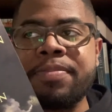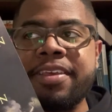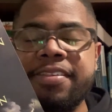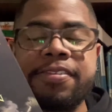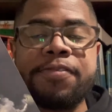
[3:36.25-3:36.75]

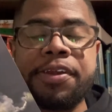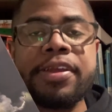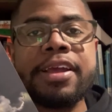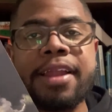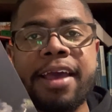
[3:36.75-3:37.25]
this is a
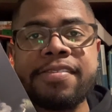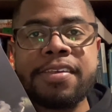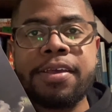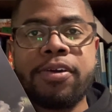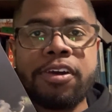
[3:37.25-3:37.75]
very
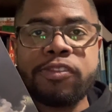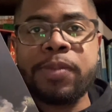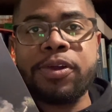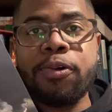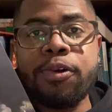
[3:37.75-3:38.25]
classic
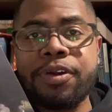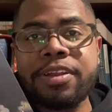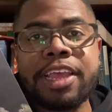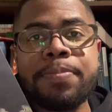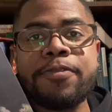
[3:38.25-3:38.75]
cosmic
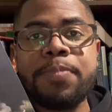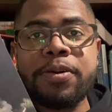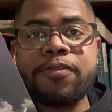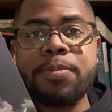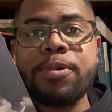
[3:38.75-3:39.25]
horror type of
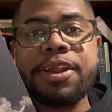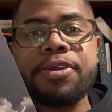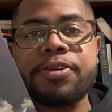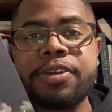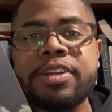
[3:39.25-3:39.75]
book from what
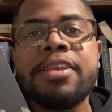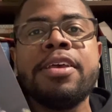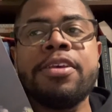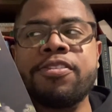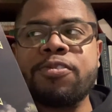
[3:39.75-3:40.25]
I heard.
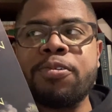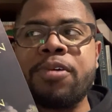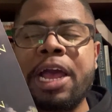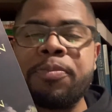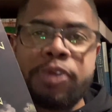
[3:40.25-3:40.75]

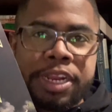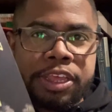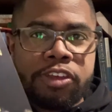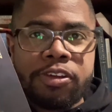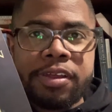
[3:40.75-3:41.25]
So I'm really
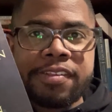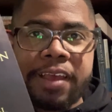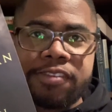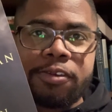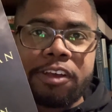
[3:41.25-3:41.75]
curious,
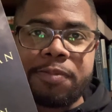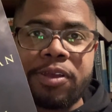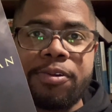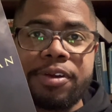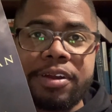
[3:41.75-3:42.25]
as
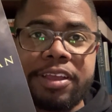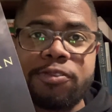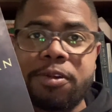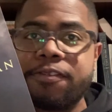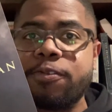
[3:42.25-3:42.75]
cosmic horror
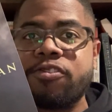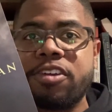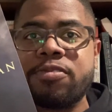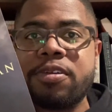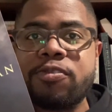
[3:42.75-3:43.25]
is one of those
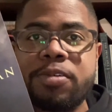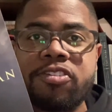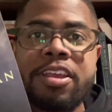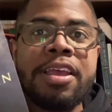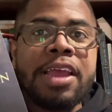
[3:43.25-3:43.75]
genres
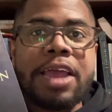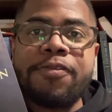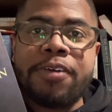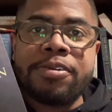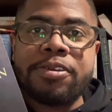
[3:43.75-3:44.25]
which I
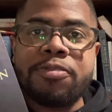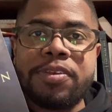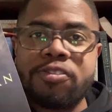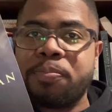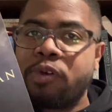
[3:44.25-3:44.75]
found out to
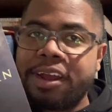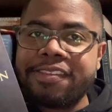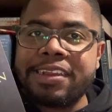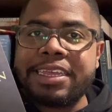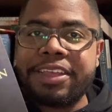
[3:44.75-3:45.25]
be
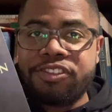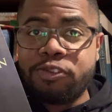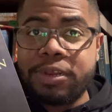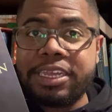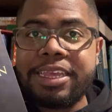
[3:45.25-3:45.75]
surprisingly
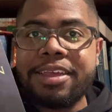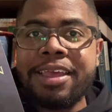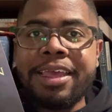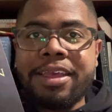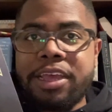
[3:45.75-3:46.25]

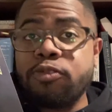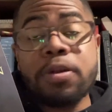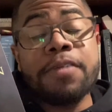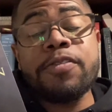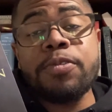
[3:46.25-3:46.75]
intriguing. It's
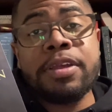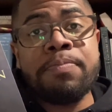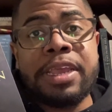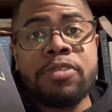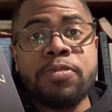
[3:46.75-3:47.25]
one of the
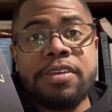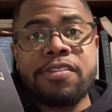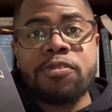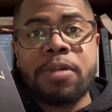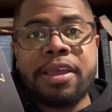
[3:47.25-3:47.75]
main
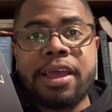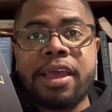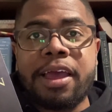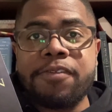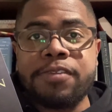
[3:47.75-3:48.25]
reasons why I
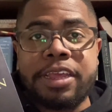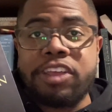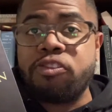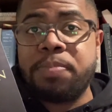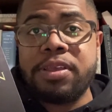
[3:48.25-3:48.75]
have an
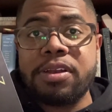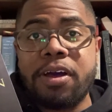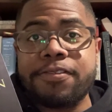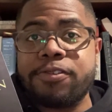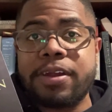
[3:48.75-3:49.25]
H.P.
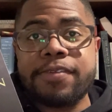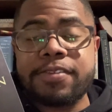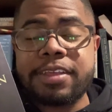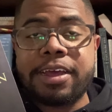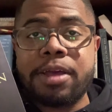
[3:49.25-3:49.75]

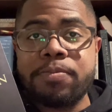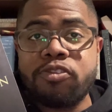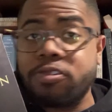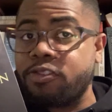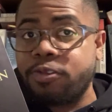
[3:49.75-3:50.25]
Lovecraft
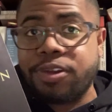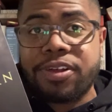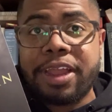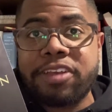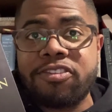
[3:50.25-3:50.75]
short story
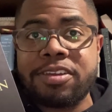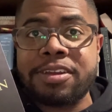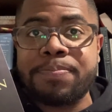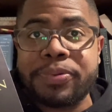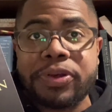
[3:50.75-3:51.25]

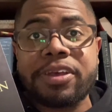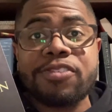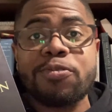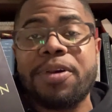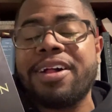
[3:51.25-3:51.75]
collection book
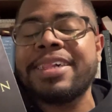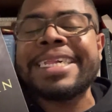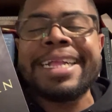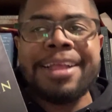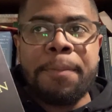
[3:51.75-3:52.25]
as well.
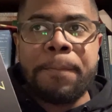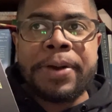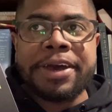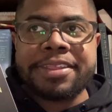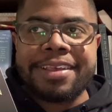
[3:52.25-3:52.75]

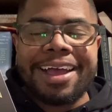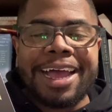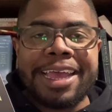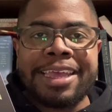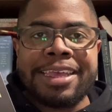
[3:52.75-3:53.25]
But
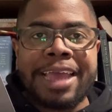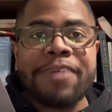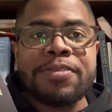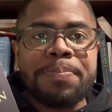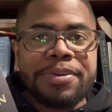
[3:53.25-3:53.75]
I
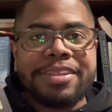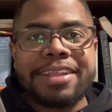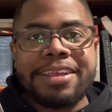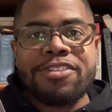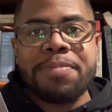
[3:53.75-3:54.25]
haven't put
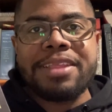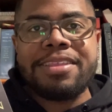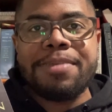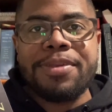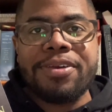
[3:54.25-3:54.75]
that into my
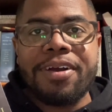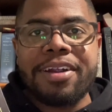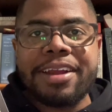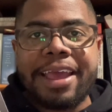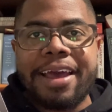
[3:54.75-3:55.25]

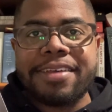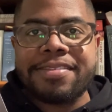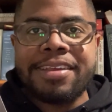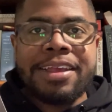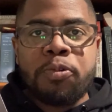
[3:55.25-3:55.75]
TBR,
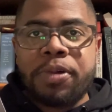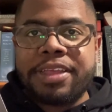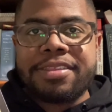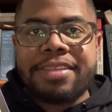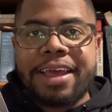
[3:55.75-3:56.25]
as
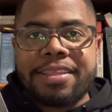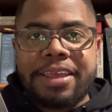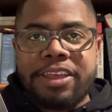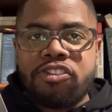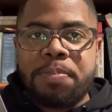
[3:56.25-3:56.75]
with that
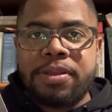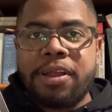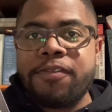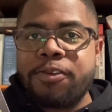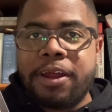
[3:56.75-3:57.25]
H.P.
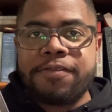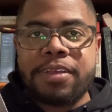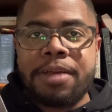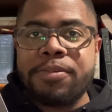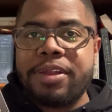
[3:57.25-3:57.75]
Lovecraft
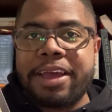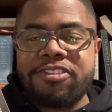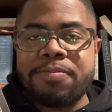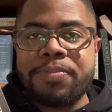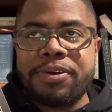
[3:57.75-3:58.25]

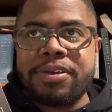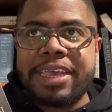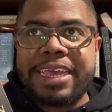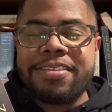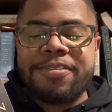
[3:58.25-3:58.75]
collection book,
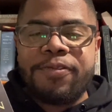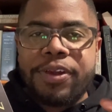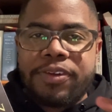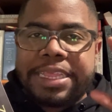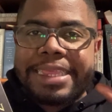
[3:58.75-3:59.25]
it's
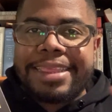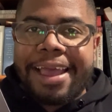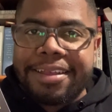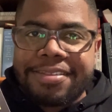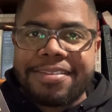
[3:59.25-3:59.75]
very
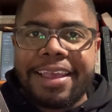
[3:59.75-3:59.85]
dense,